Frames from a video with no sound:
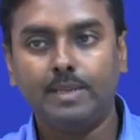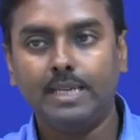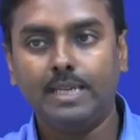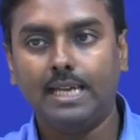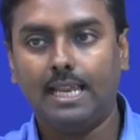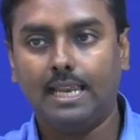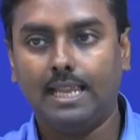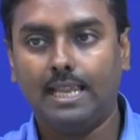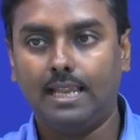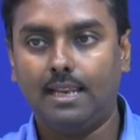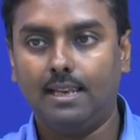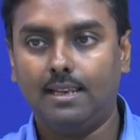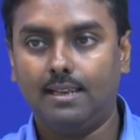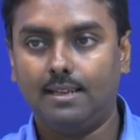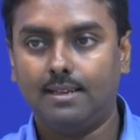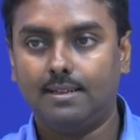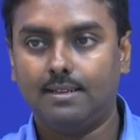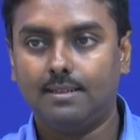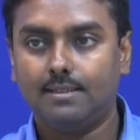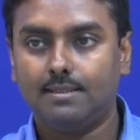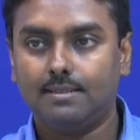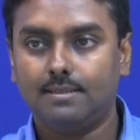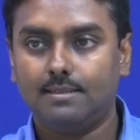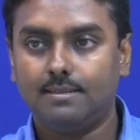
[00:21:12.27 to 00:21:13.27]
PLL
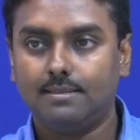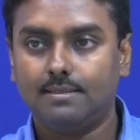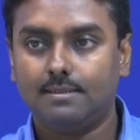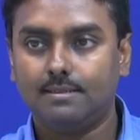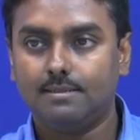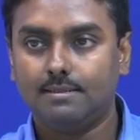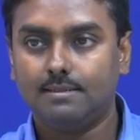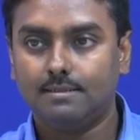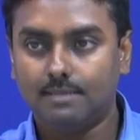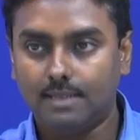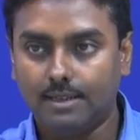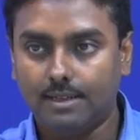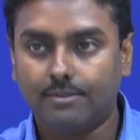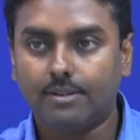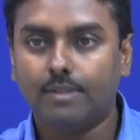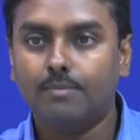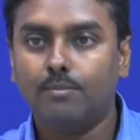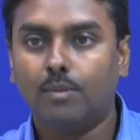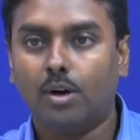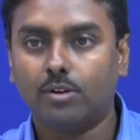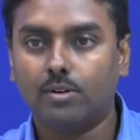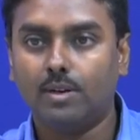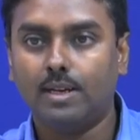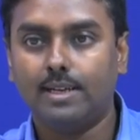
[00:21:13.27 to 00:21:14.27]
FM
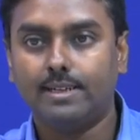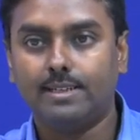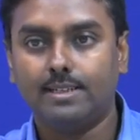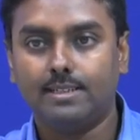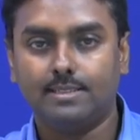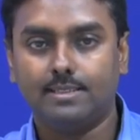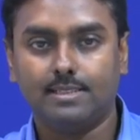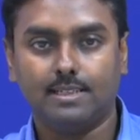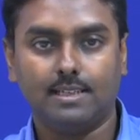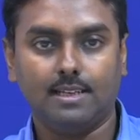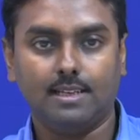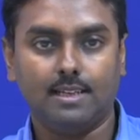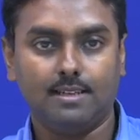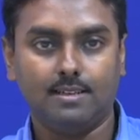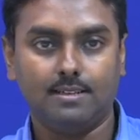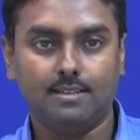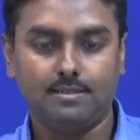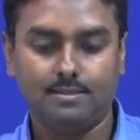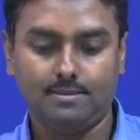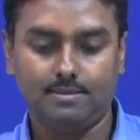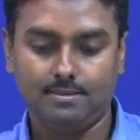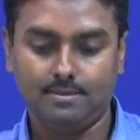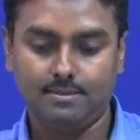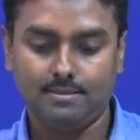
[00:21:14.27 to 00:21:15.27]
modulated signal.
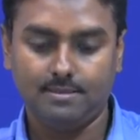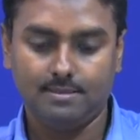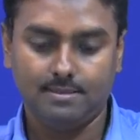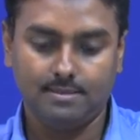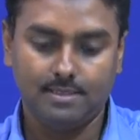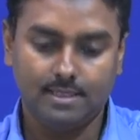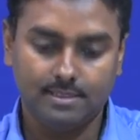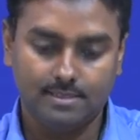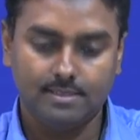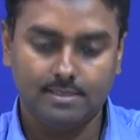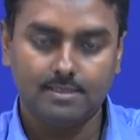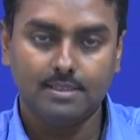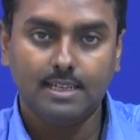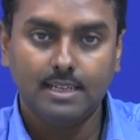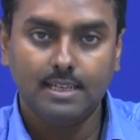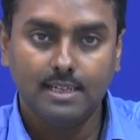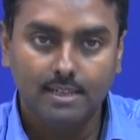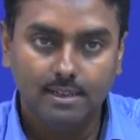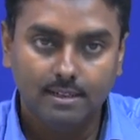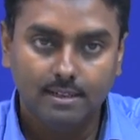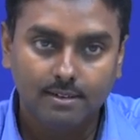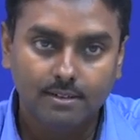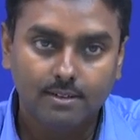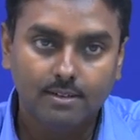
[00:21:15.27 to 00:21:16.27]
That is
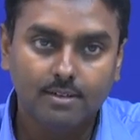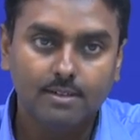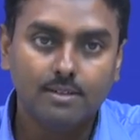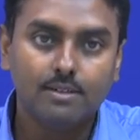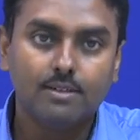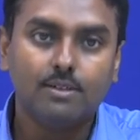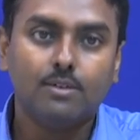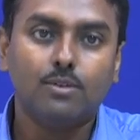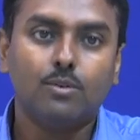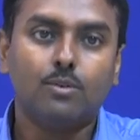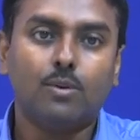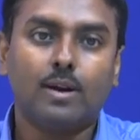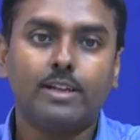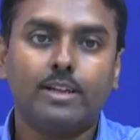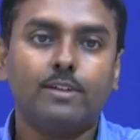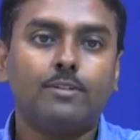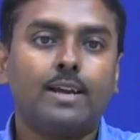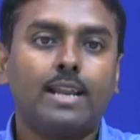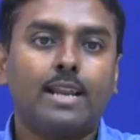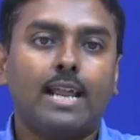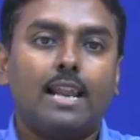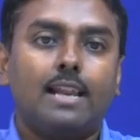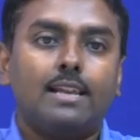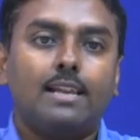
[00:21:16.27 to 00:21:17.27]
whatever
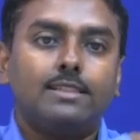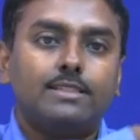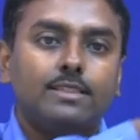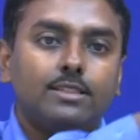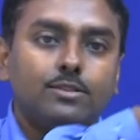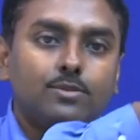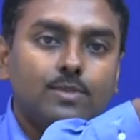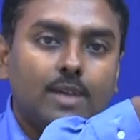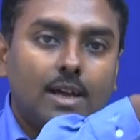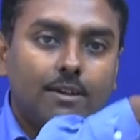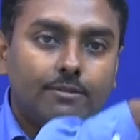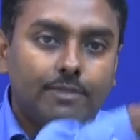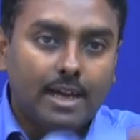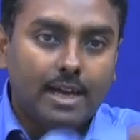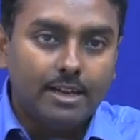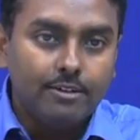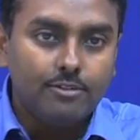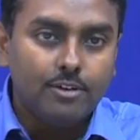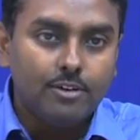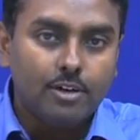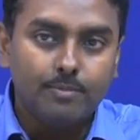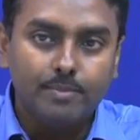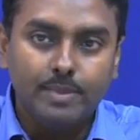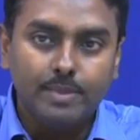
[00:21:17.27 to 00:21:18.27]
analysis we have done
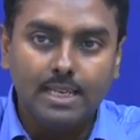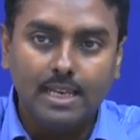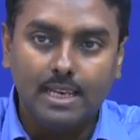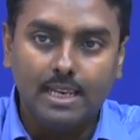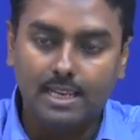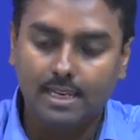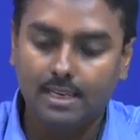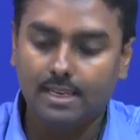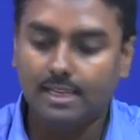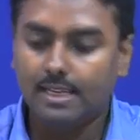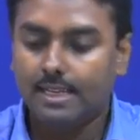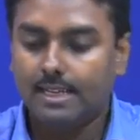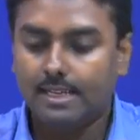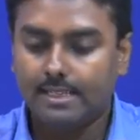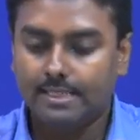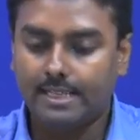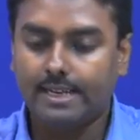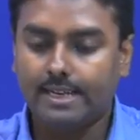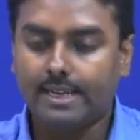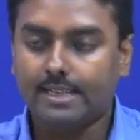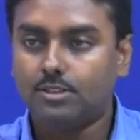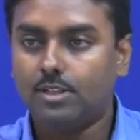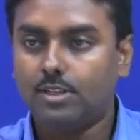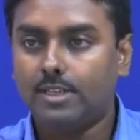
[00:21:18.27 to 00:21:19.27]
for PLL,
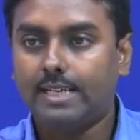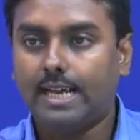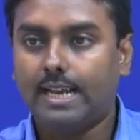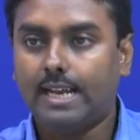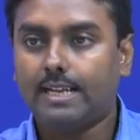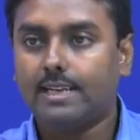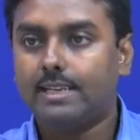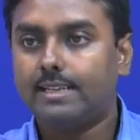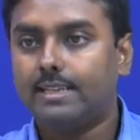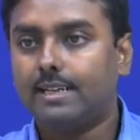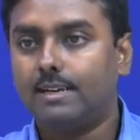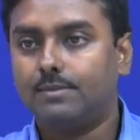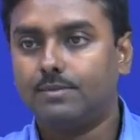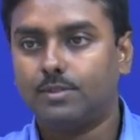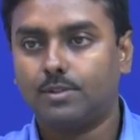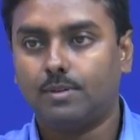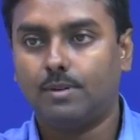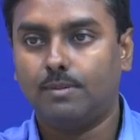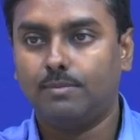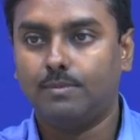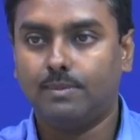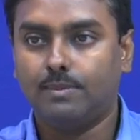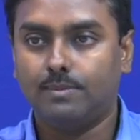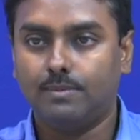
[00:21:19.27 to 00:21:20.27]
that actually directly comes
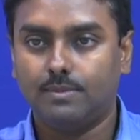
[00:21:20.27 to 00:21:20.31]
from,